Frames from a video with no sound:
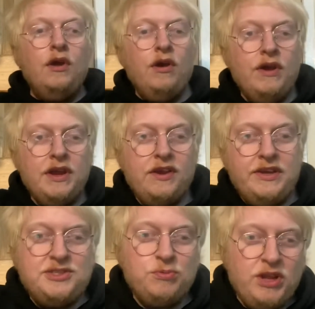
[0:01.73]
Hi
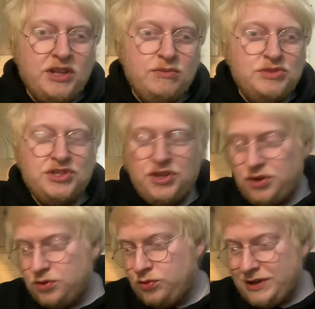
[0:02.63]
guys, and welcome
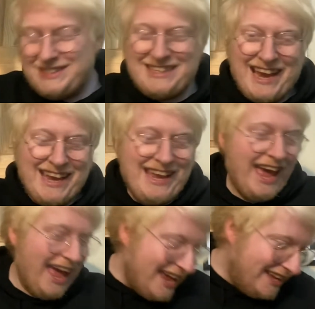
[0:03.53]
to day
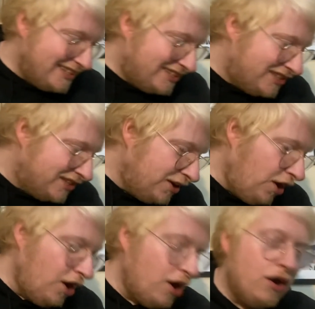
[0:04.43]
8
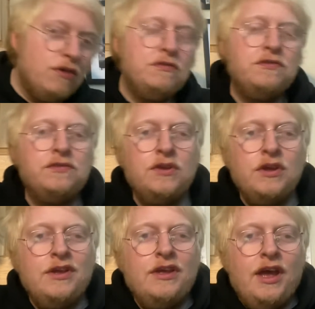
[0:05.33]
of
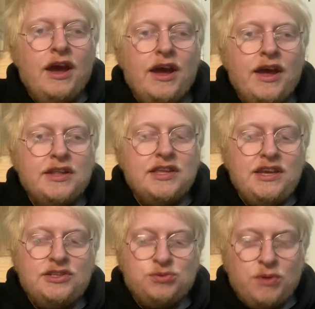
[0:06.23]

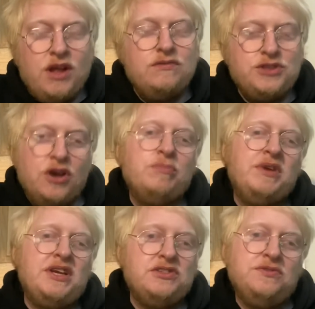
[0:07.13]
the 12 dark
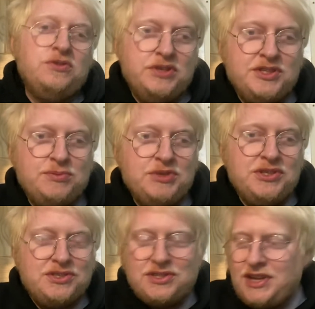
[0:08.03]
beers of
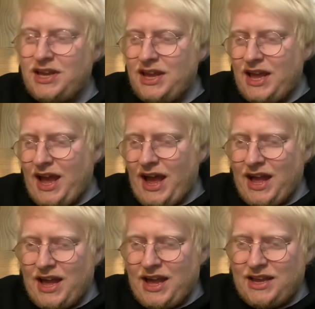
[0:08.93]
Christmas.
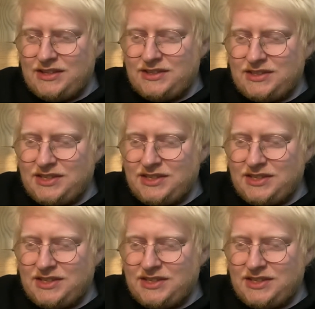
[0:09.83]
And